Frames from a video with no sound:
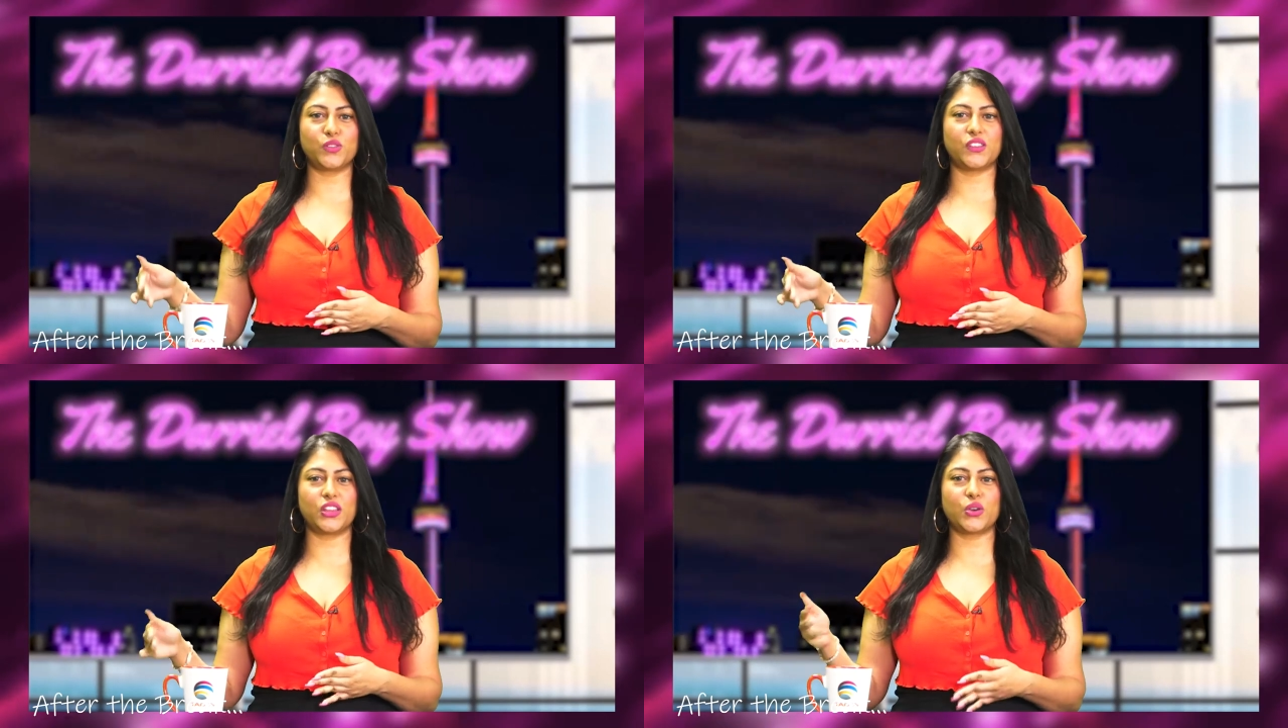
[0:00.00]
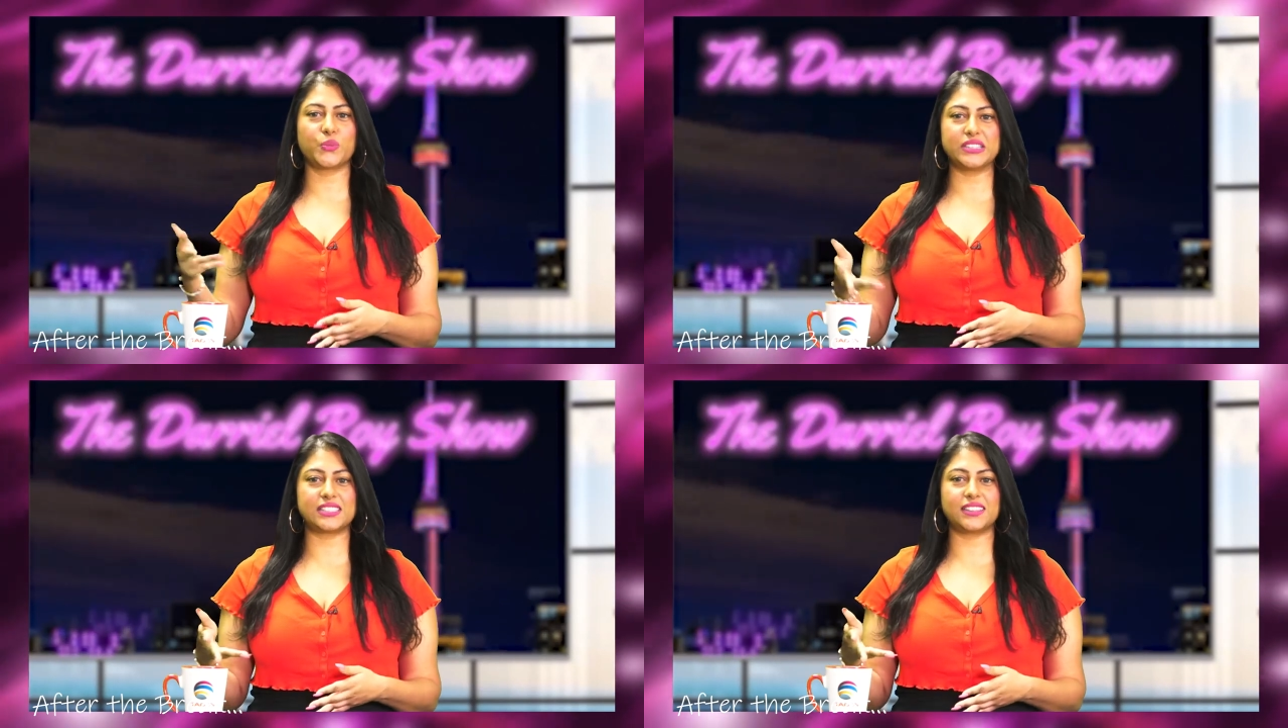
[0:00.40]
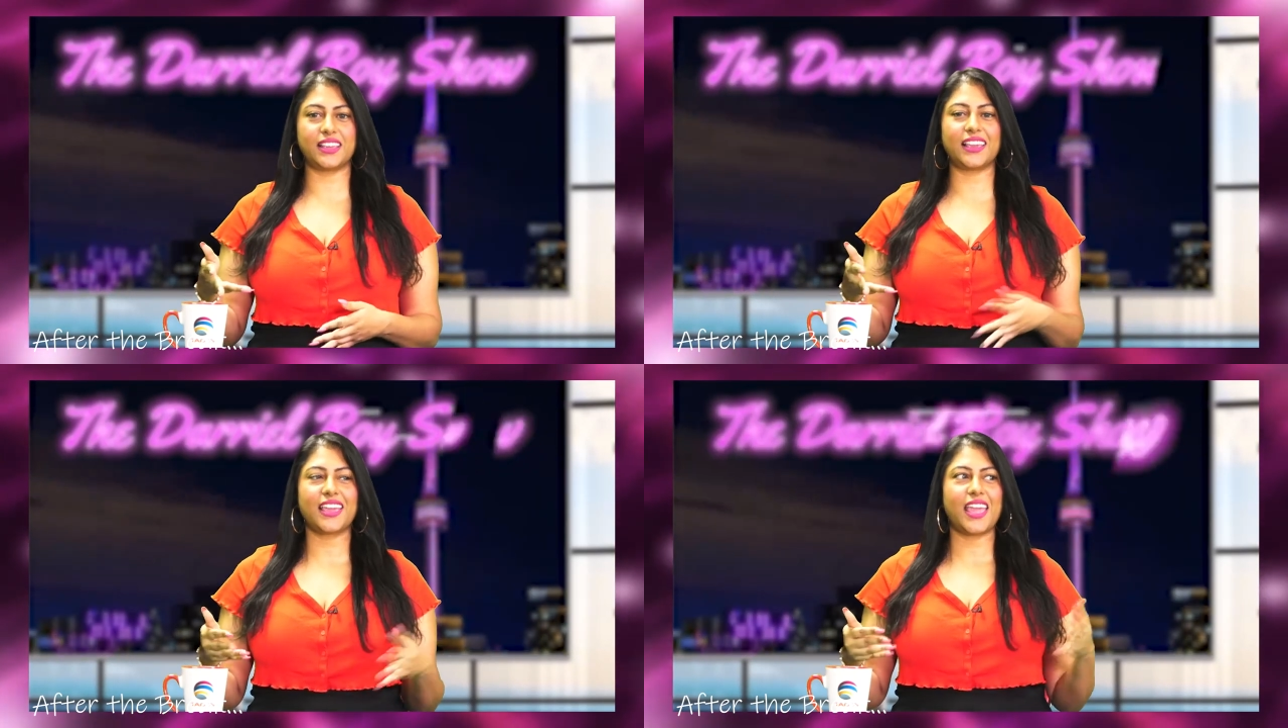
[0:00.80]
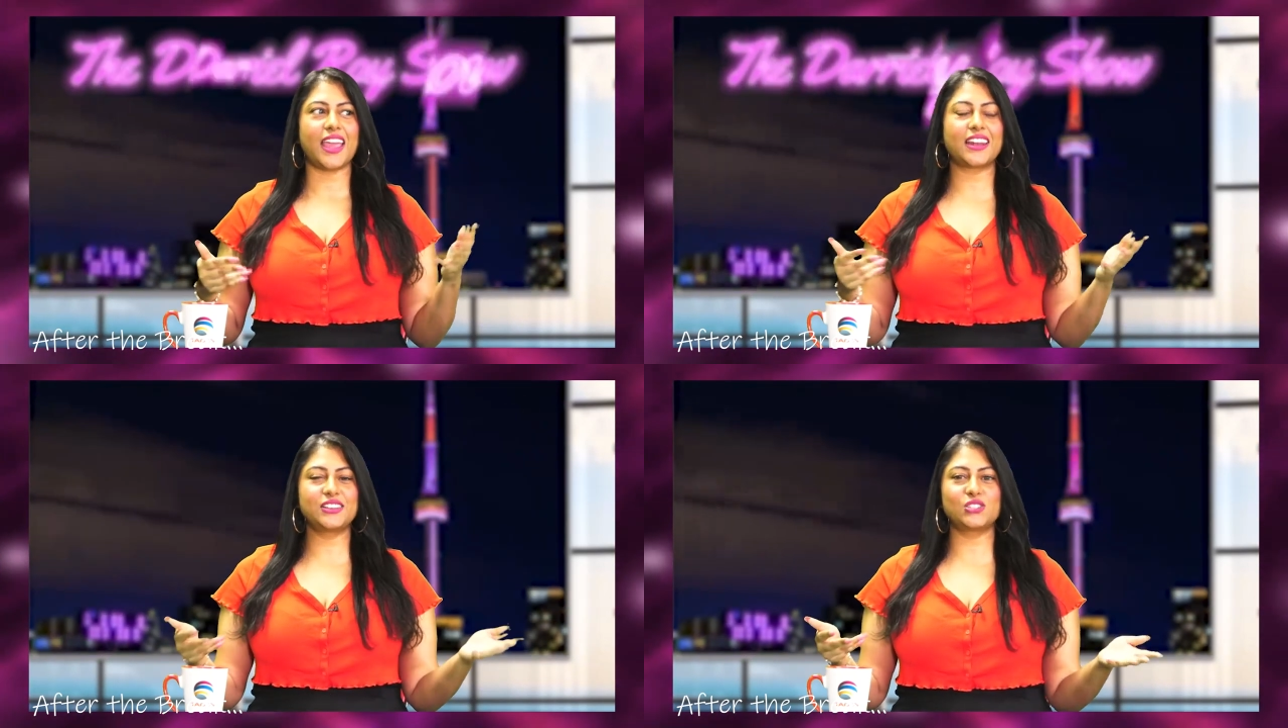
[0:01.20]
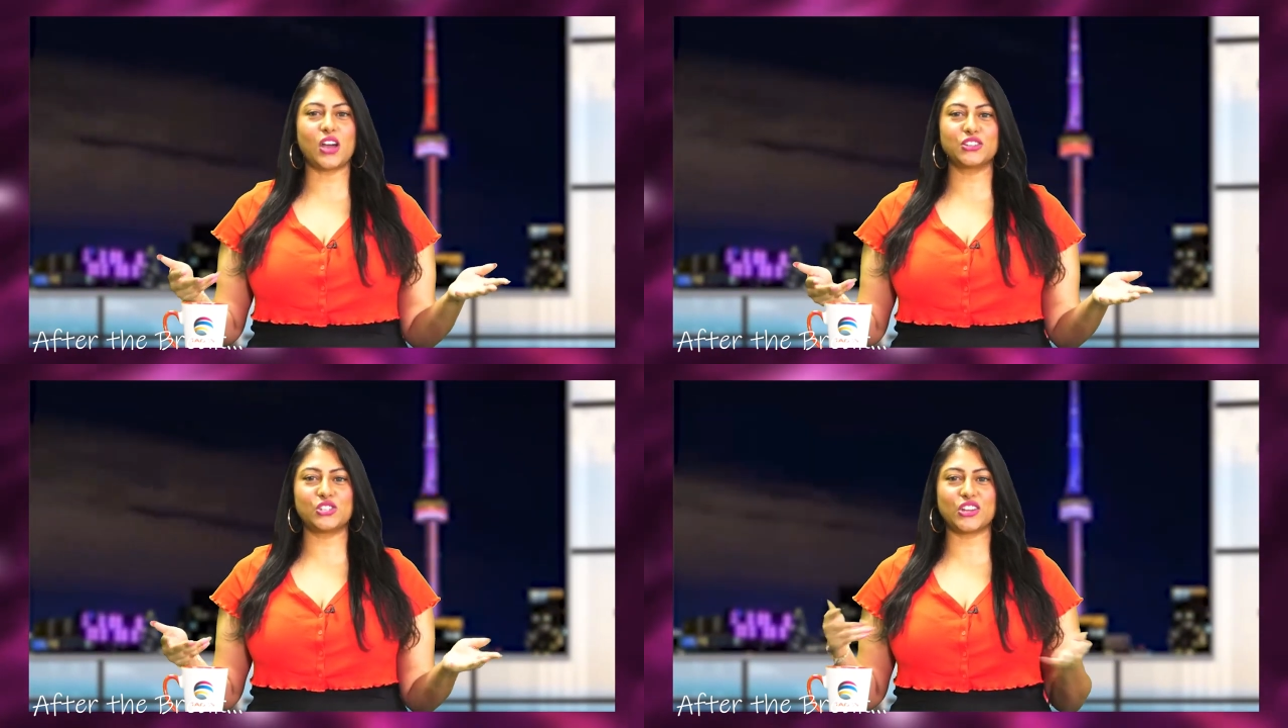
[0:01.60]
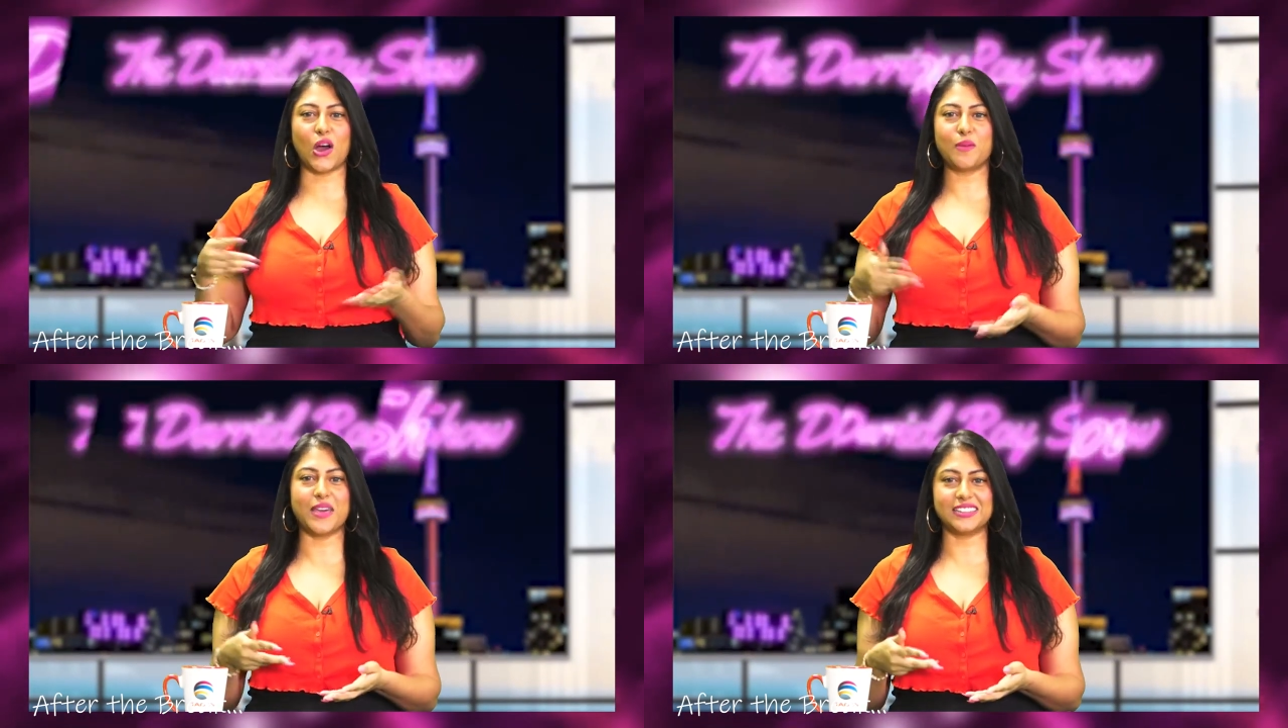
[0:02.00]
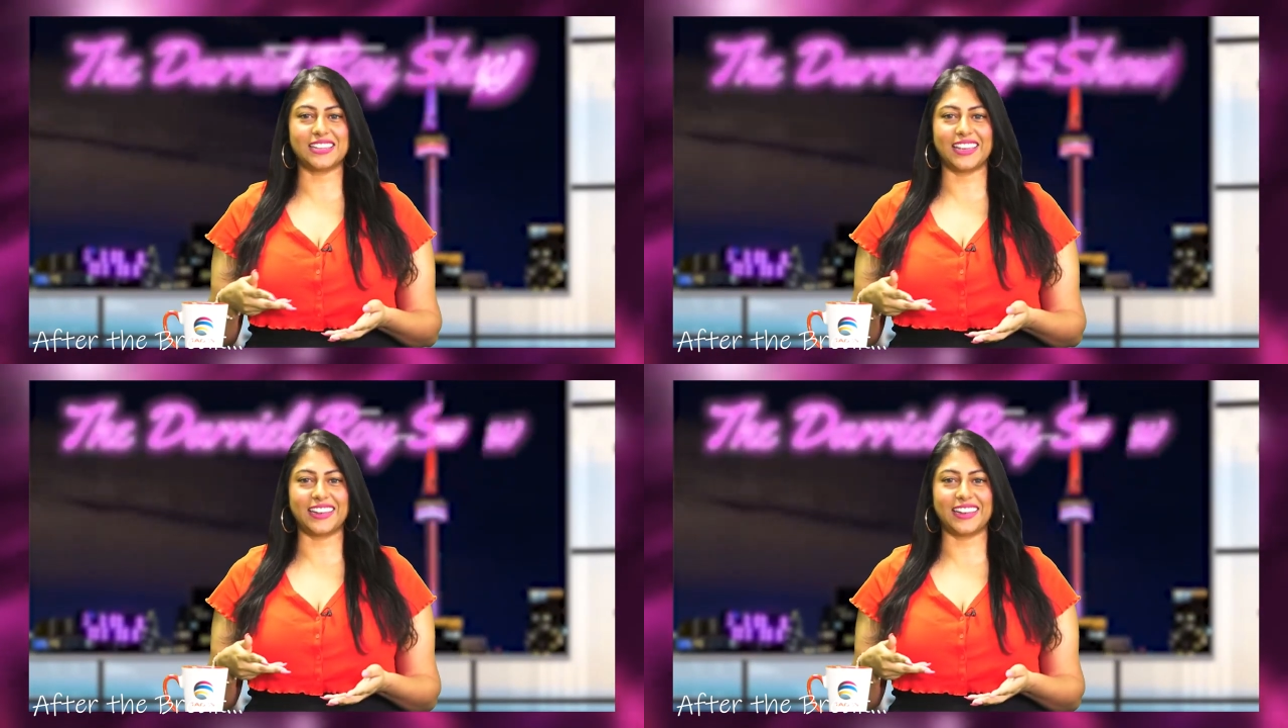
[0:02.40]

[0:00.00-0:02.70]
video recently, and I saw she comment,